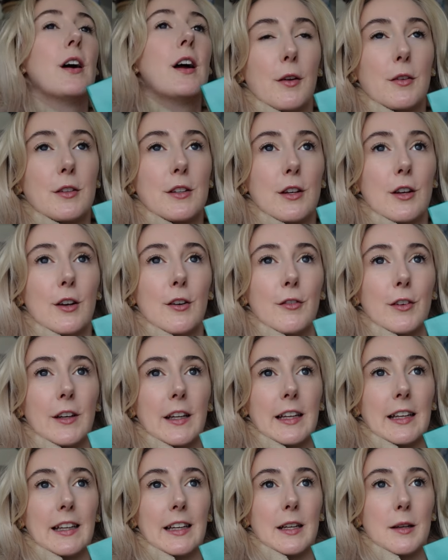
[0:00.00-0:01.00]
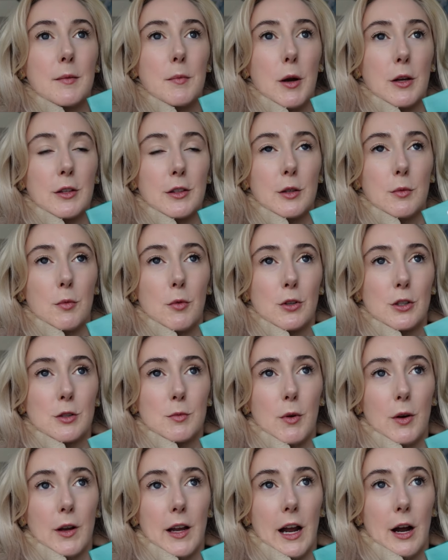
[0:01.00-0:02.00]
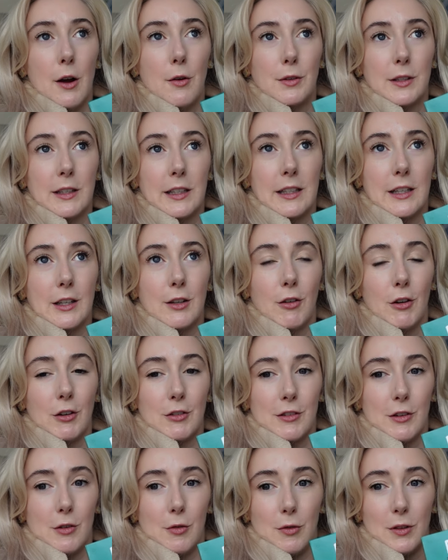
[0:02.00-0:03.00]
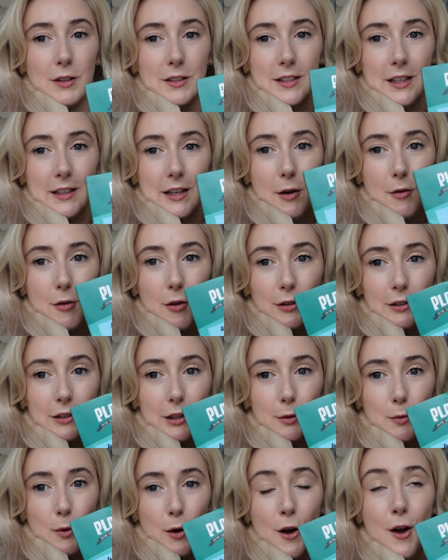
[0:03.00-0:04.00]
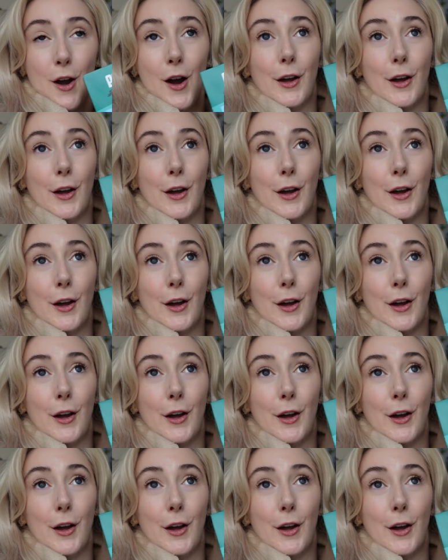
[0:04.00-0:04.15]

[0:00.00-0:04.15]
There was a lovely person that watched my Aldi grocery haul that said how nice these were,